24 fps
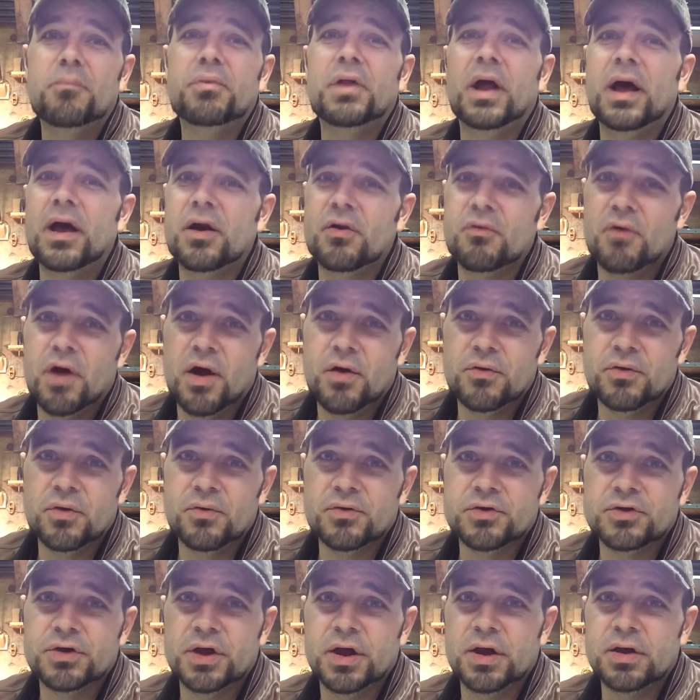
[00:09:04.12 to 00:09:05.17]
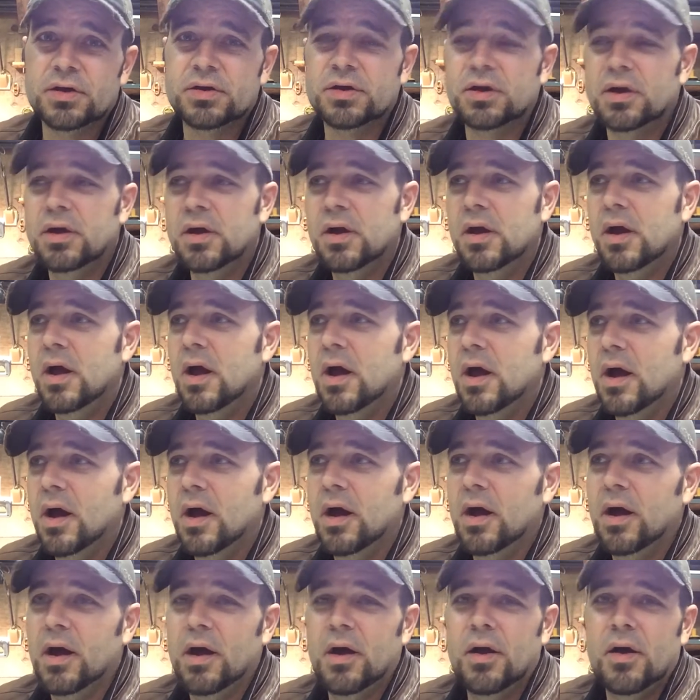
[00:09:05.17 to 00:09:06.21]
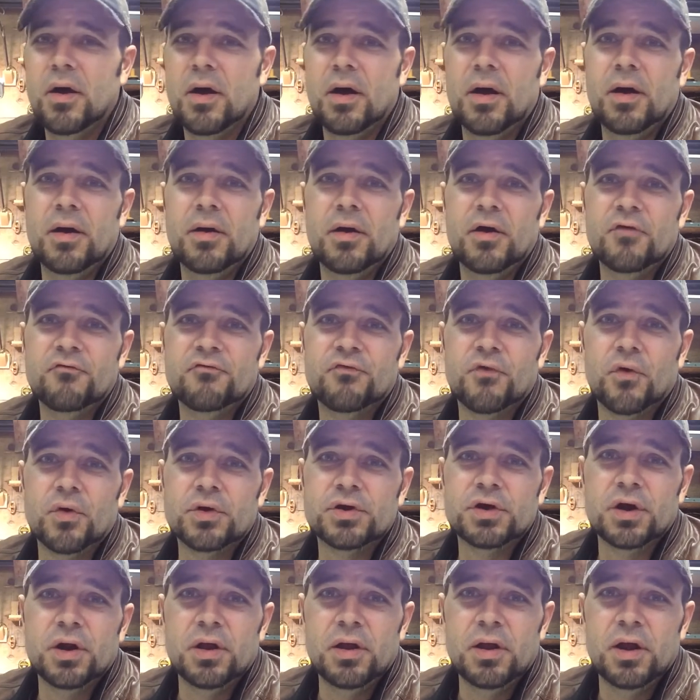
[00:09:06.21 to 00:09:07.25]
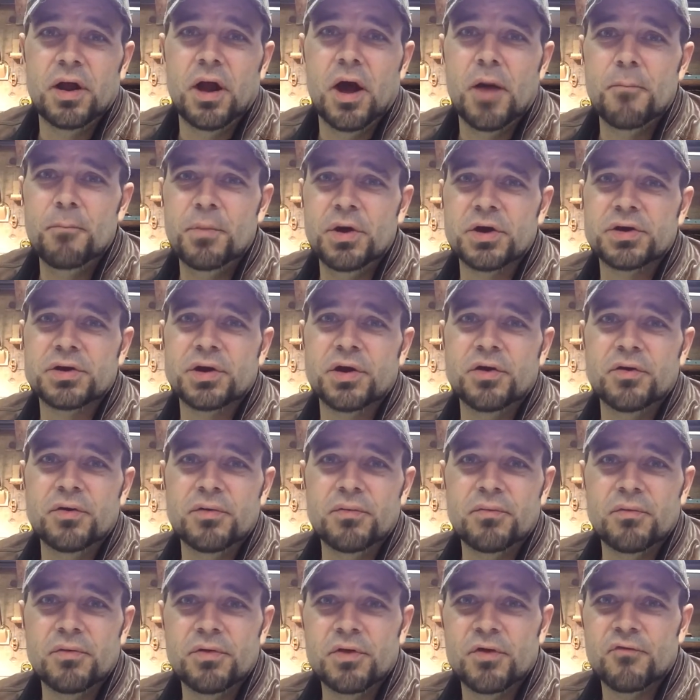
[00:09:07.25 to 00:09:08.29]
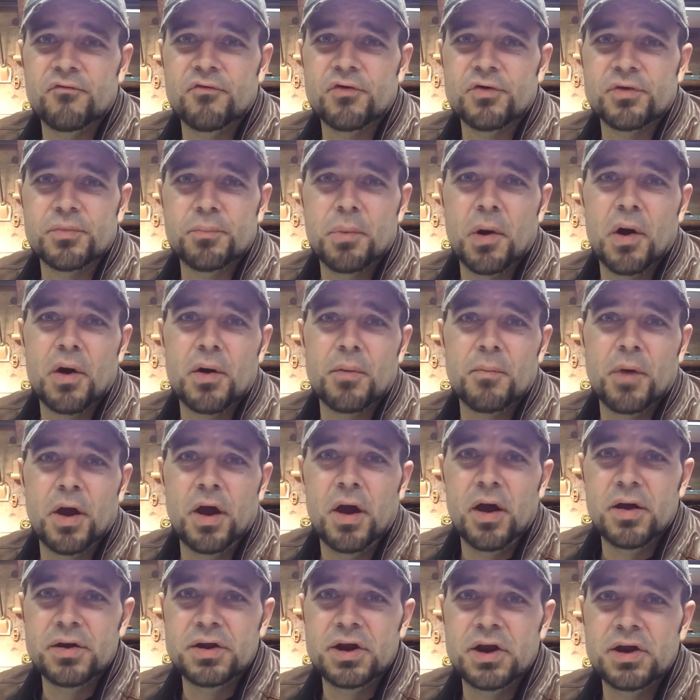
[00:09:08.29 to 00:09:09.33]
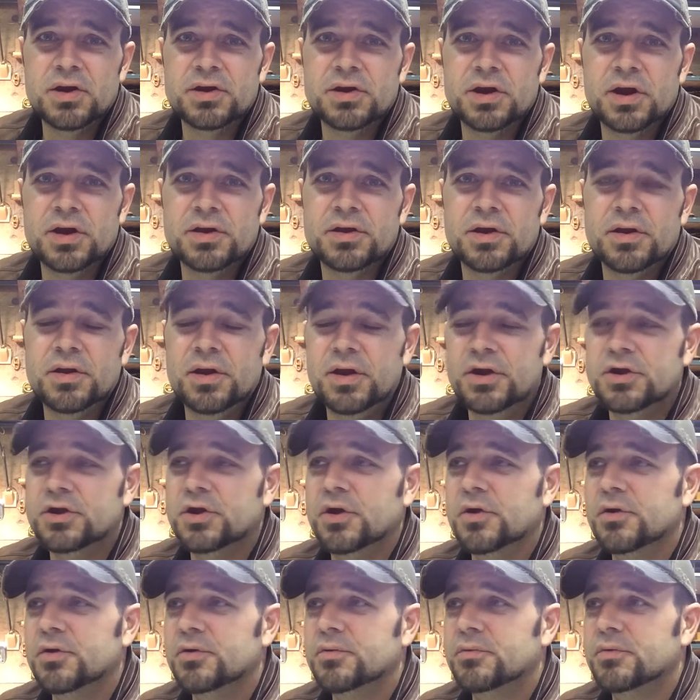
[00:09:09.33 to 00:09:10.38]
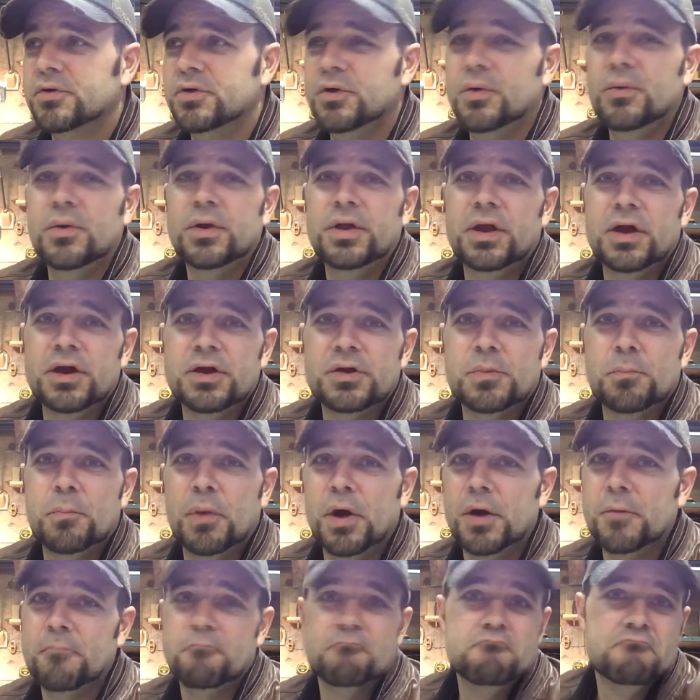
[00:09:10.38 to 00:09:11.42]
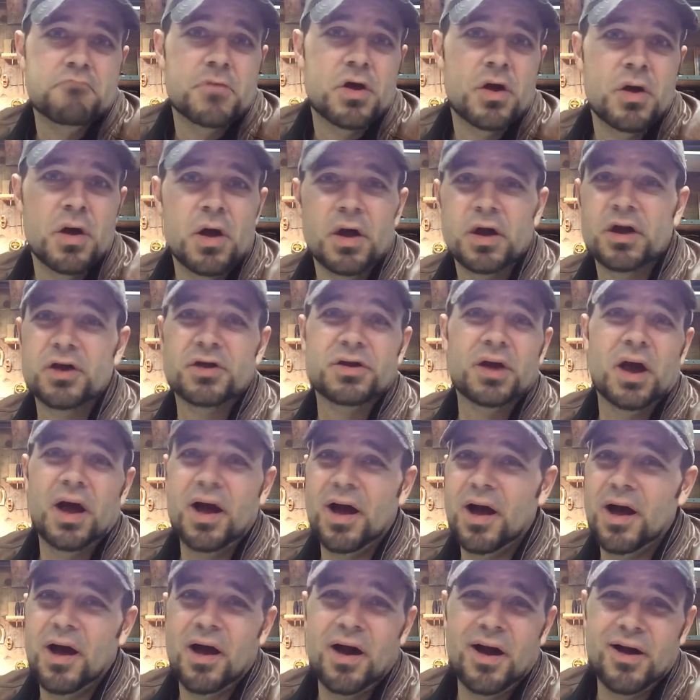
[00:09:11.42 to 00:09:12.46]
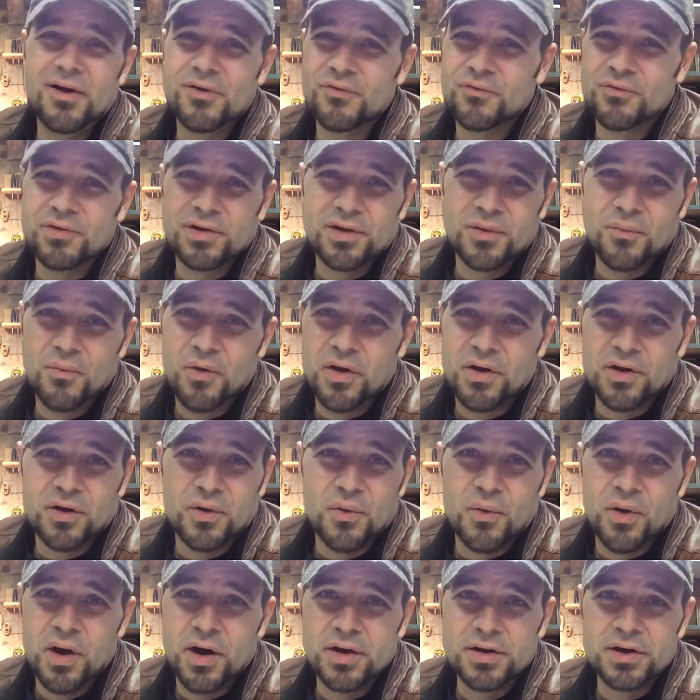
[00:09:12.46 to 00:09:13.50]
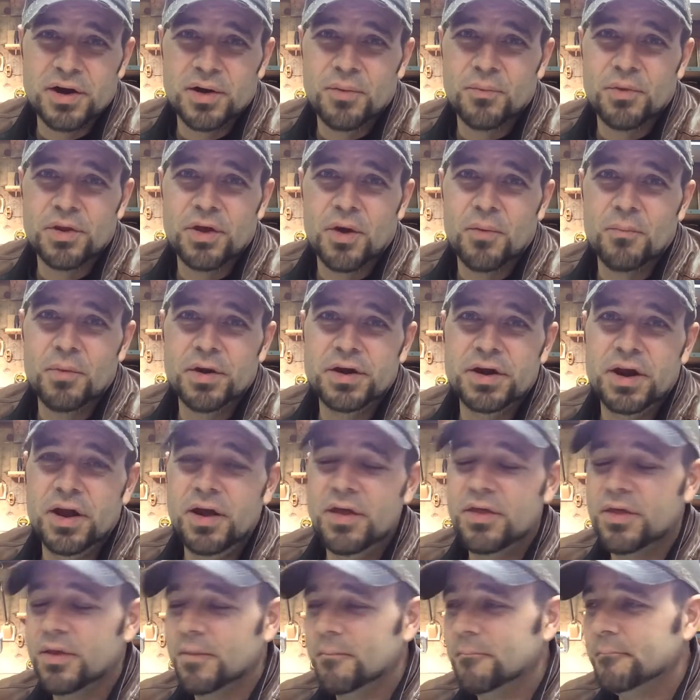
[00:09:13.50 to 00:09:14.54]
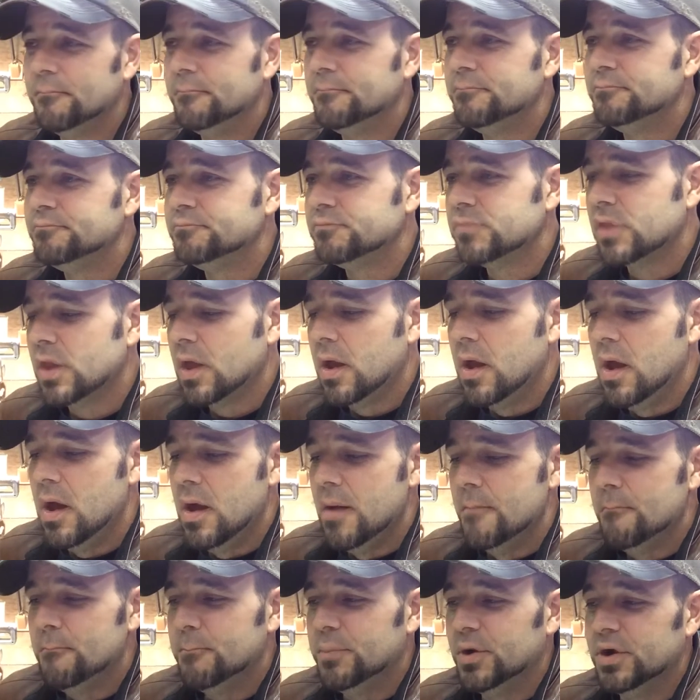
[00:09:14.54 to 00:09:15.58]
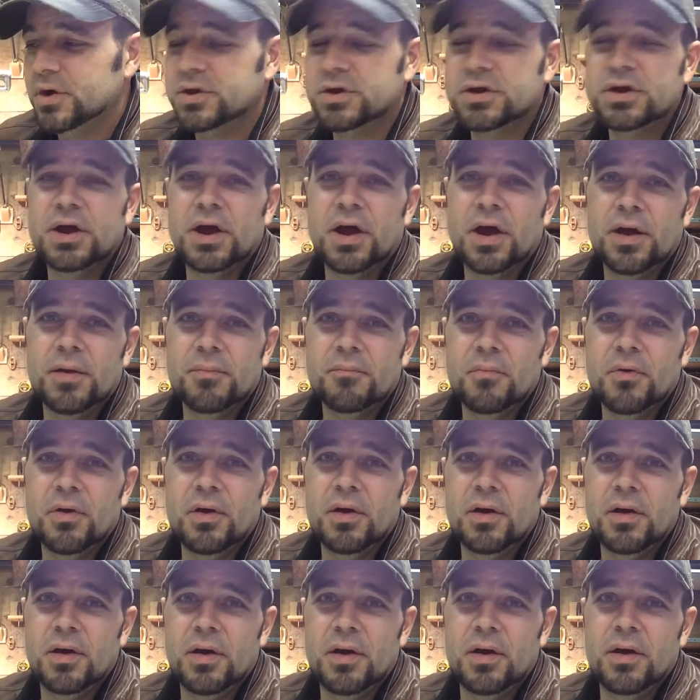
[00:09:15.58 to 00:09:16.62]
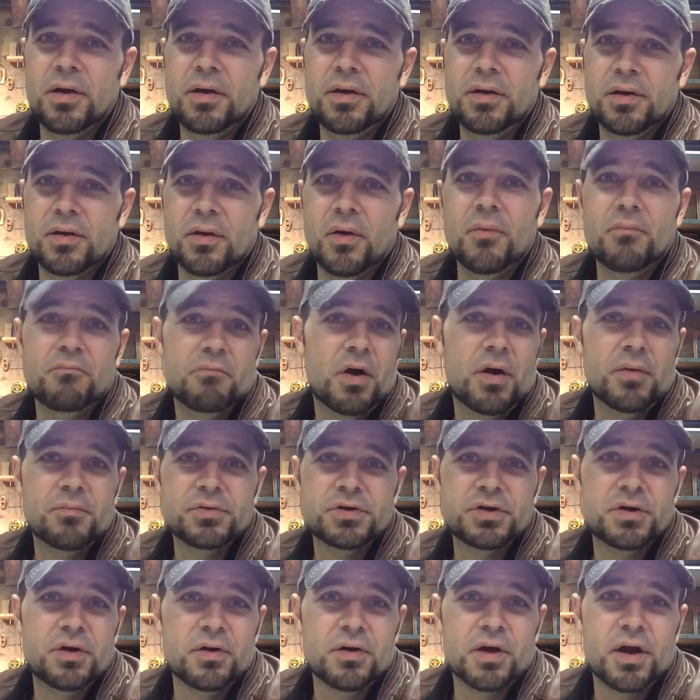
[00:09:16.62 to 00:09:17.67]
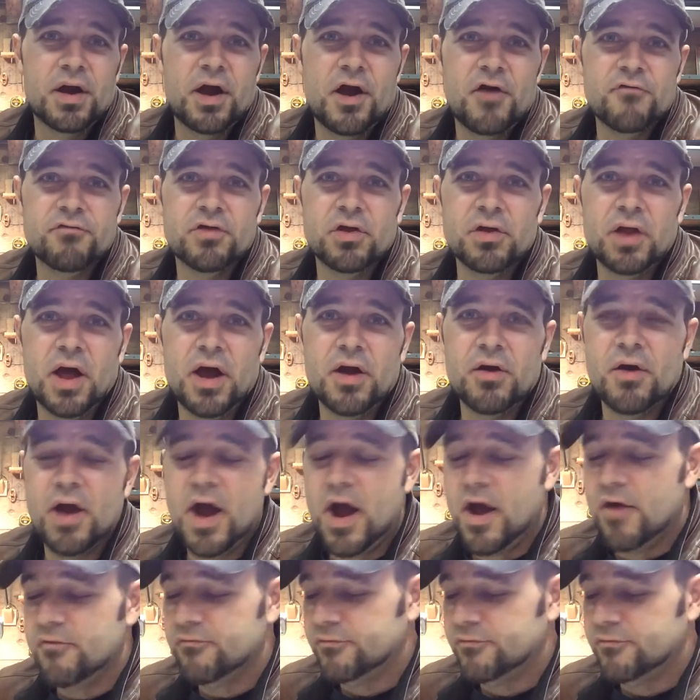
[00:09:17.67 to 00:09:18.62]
plan around those things. Unfortunately, I'm missing the first part of my hunting season this year doing this, but because I don't really want to go hunting without my teeth. But you know, I'm still going to have the latter half.